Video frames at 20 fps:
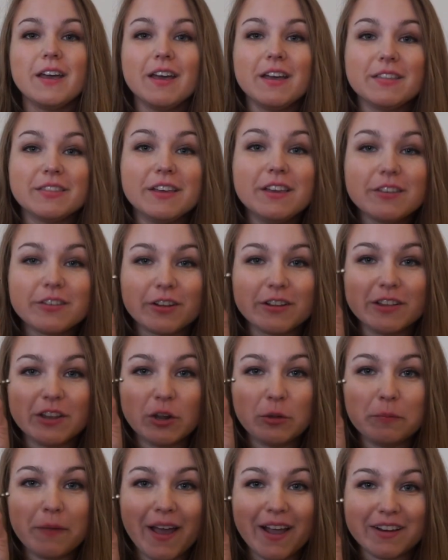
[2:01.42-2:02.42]
These are
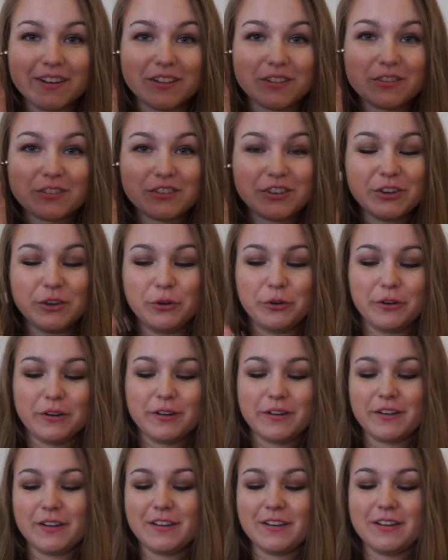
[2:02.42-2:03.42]
little magnets too.
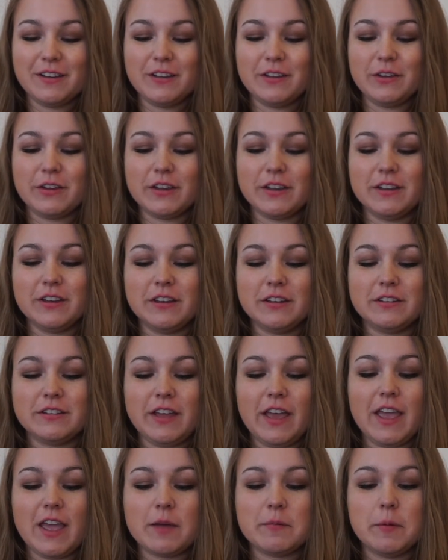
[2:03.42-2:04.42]
You can
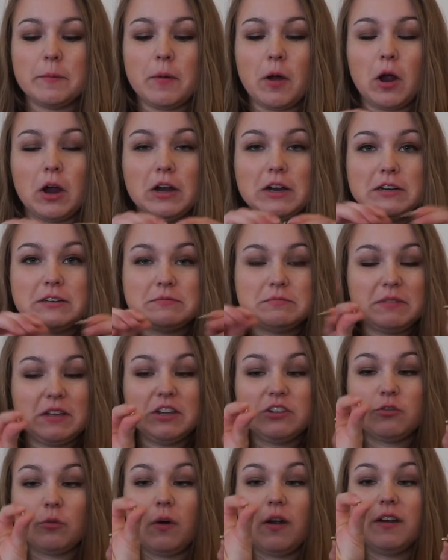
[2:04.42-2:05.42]
take them apart.
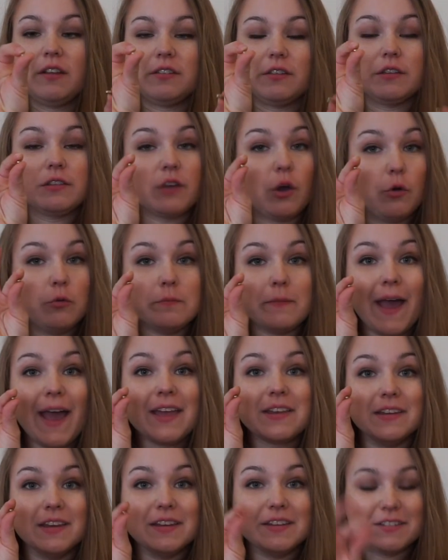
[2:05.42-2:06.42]
Each one is its own
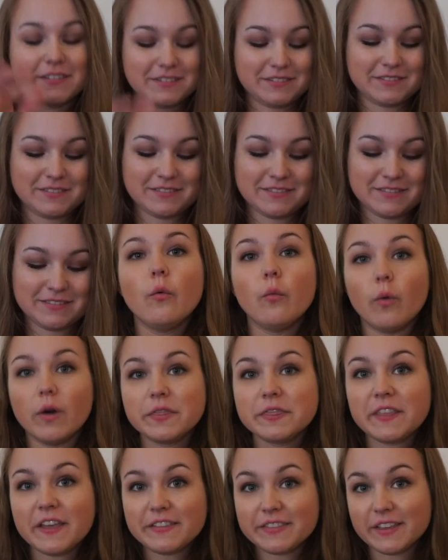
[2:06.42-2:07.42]
magnet.
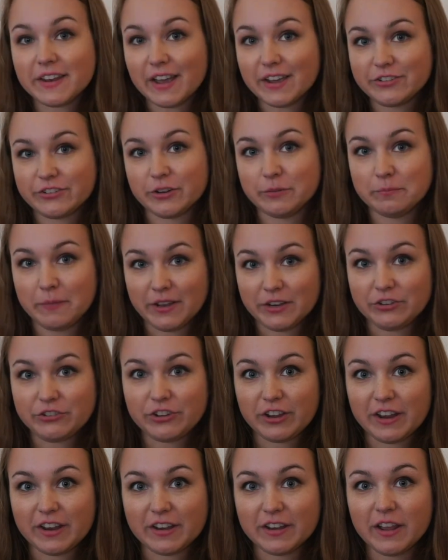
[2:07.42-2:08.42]
One thing that I should
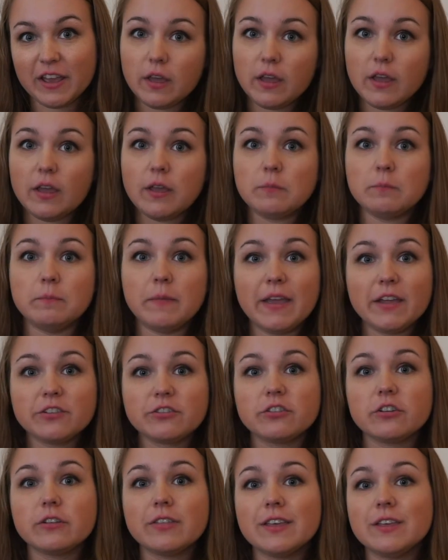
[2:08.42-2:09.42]
mention, make
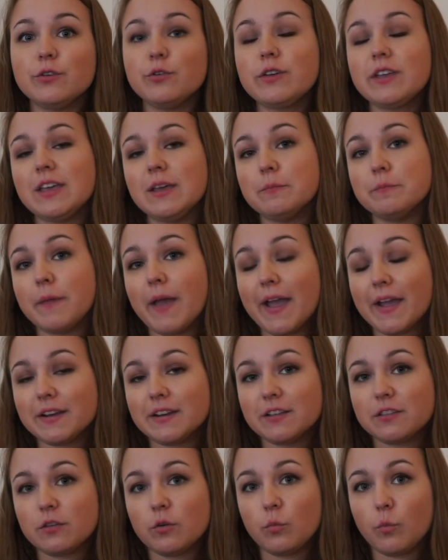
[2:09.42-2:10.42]
sure that you keep
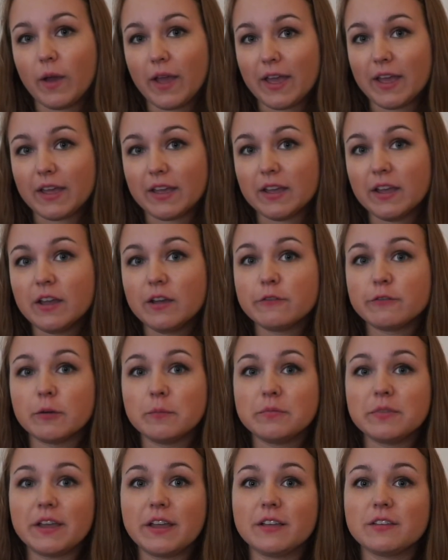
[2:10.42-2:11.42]
magnets away
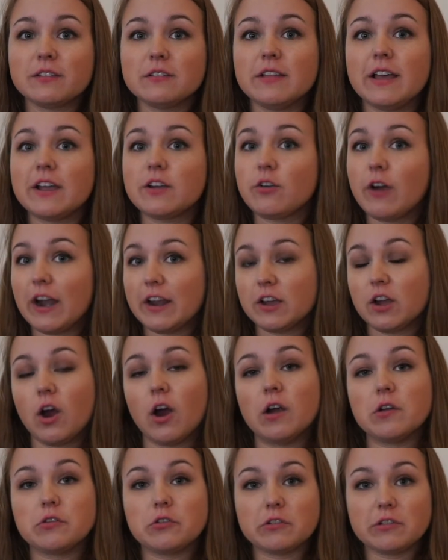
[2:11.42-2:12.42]
from things like credit
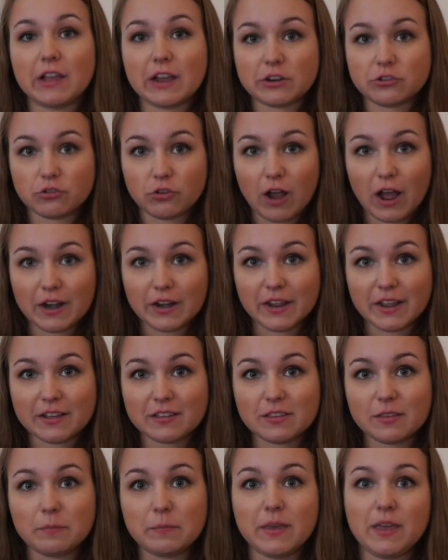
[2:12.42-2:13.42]
cards or
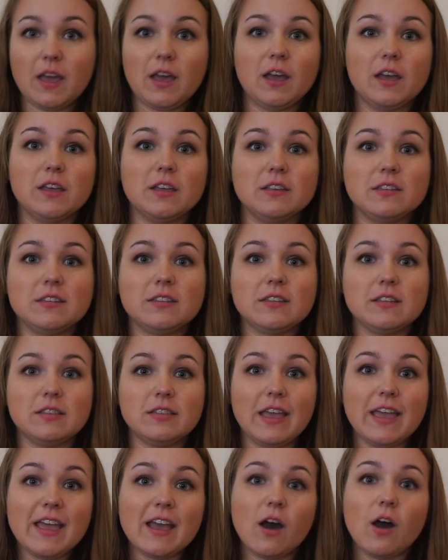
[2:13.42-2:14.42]
electronics because
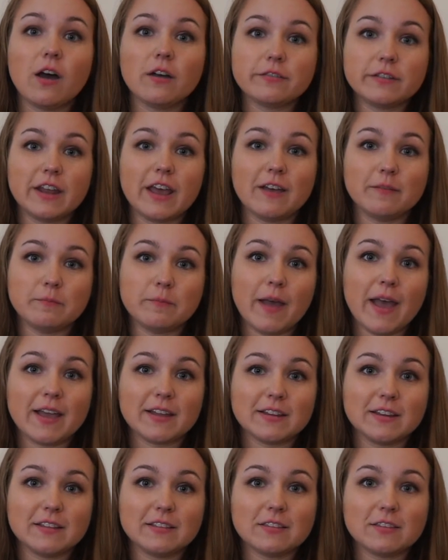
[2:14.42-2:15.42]
they often have
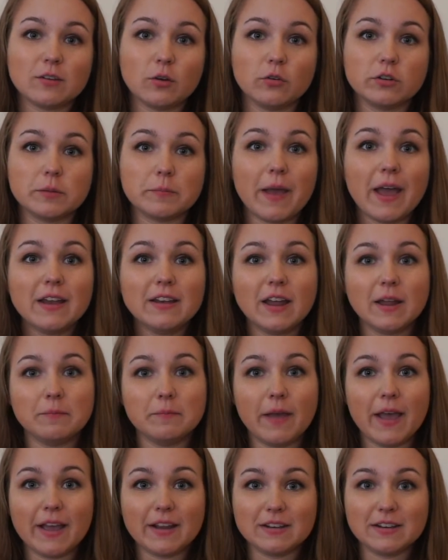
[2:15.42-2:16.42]
magnets or depend on
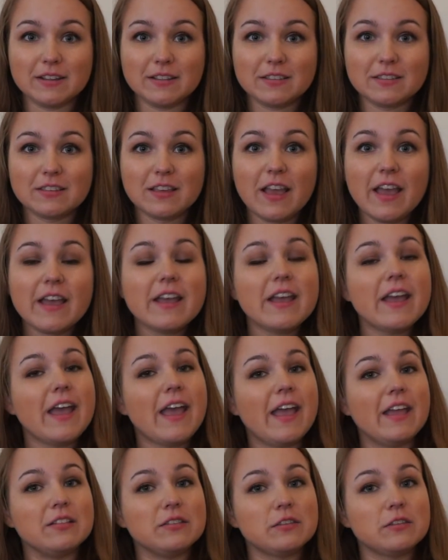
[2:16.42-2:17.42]
magnets,
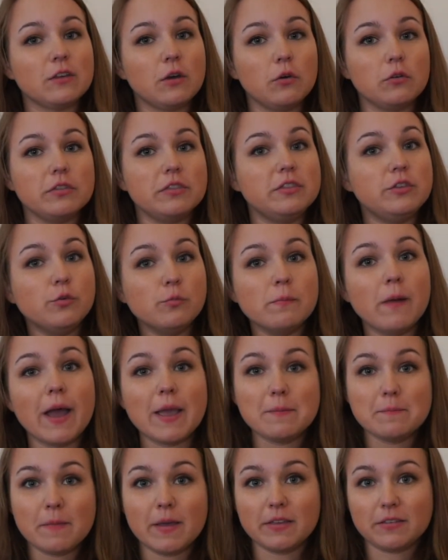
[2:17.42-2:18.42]
and so you
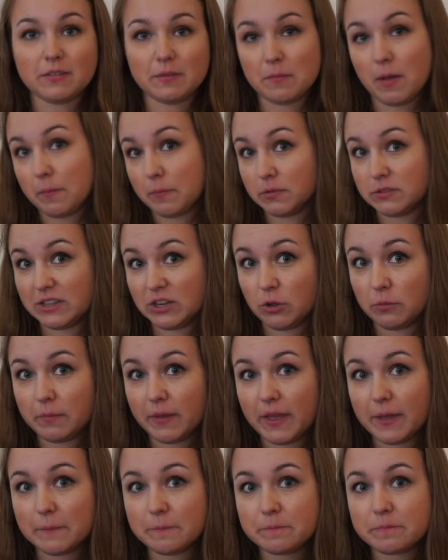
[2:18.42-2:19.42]
might mess them up a little
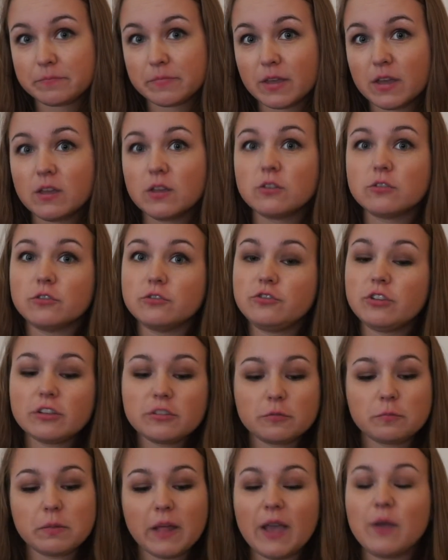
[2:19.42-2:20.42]
bit. So
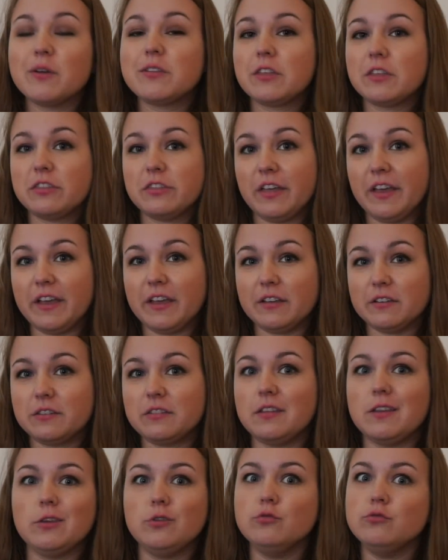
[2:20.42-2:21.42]
just play with the things
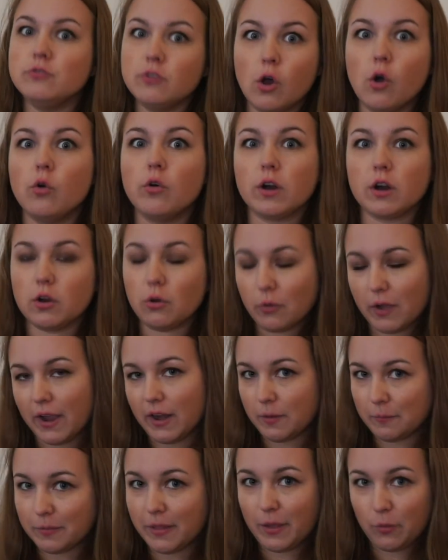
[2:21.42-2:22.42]
that you know are okay
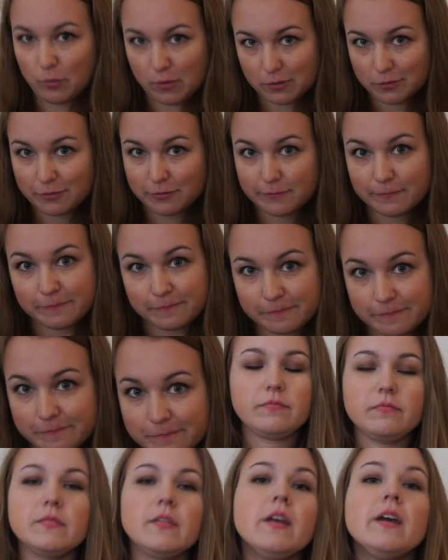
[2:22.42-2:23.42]
to play with.
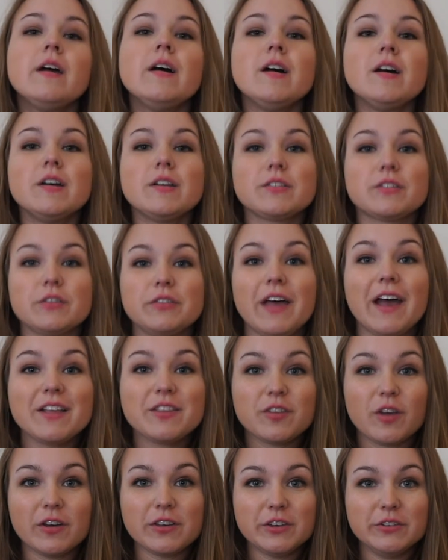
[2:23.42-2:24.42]
So
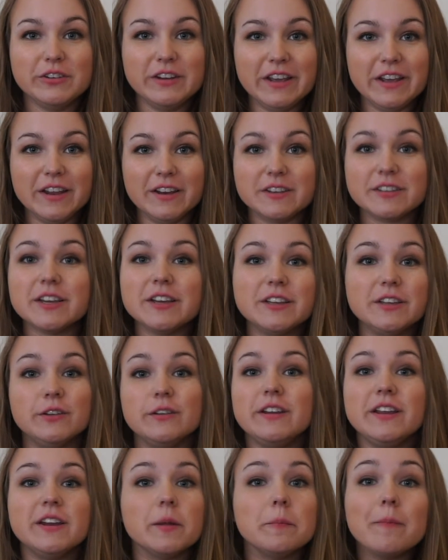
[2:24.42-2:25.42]
that's all you need. You
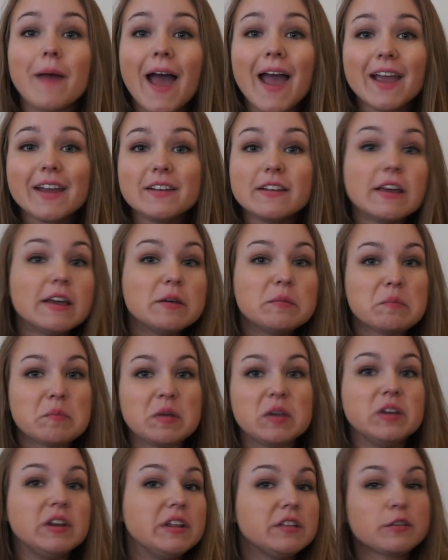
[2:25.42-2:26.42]
need a magnet,
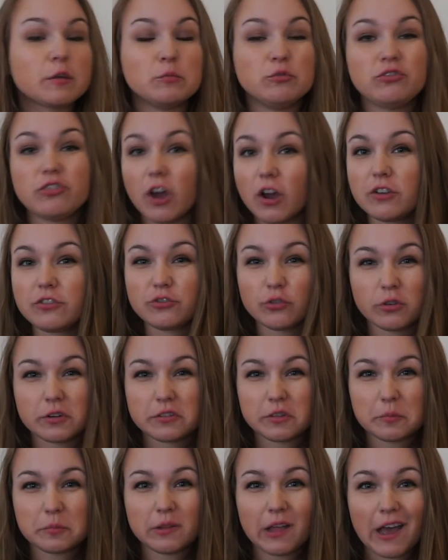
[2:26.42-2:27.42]
you need some junk drawer
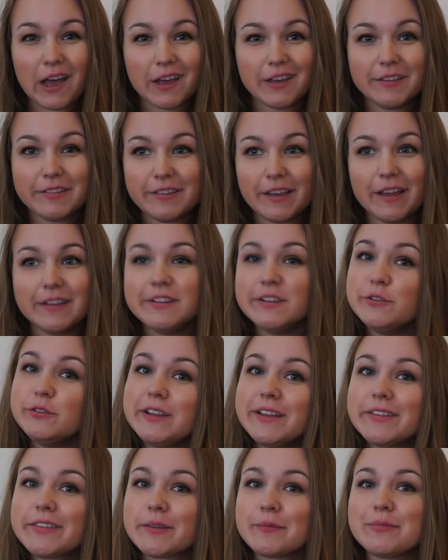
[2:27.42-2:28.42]
supplies, and you
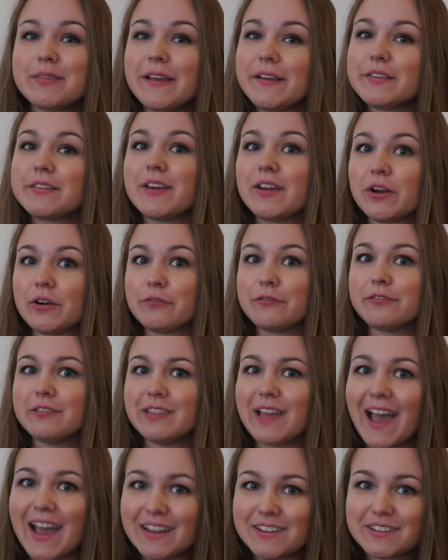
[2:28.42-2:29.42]
need some things that are
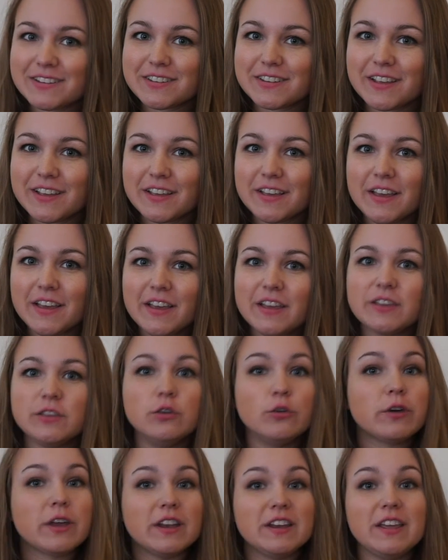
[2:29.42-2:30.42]
flat.
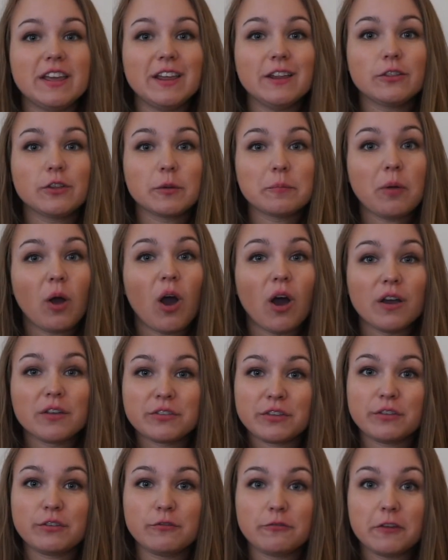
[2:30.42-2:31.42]
You can either pause
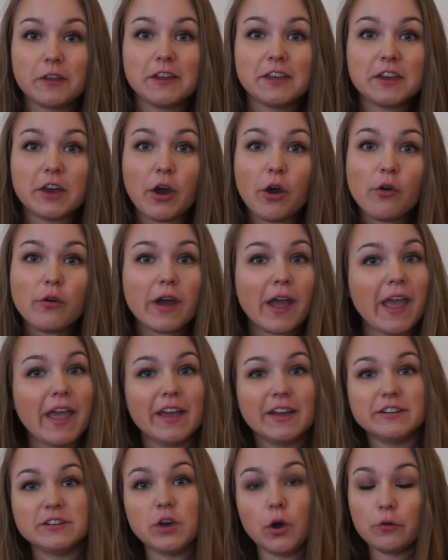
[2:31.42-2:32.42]
this video
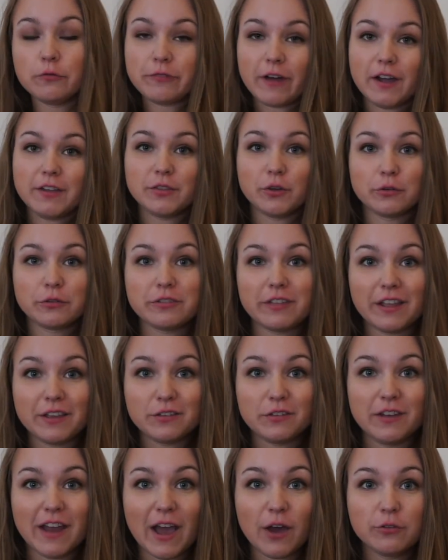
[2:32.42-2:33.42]
and go find those
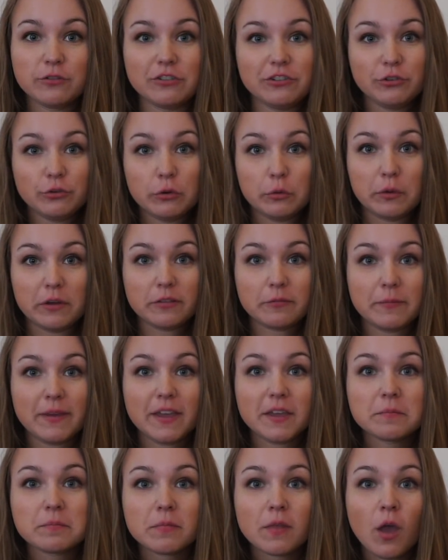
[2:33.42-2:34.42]
things now to do it with
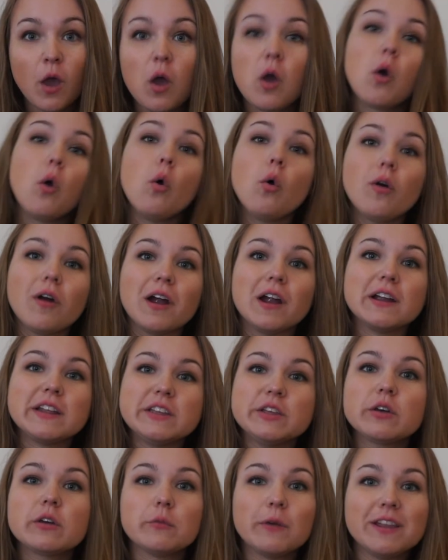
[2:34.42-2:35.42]
me, or
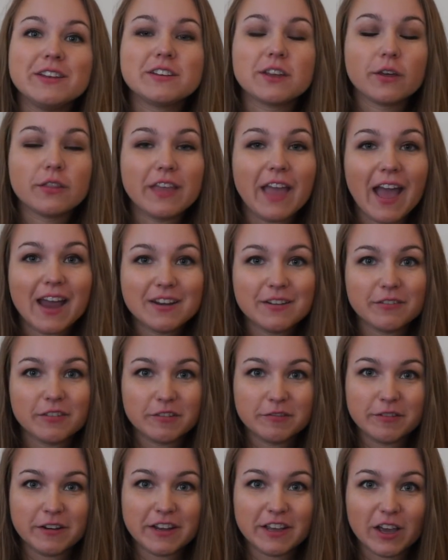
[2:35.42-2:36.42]
you can wait until the end of
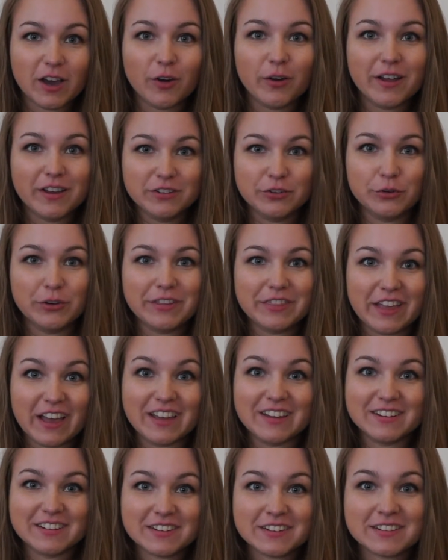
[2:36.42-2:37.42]
the video and do it
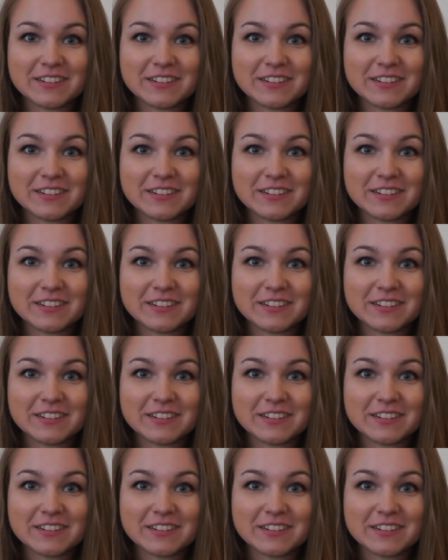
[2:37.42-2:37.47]
then.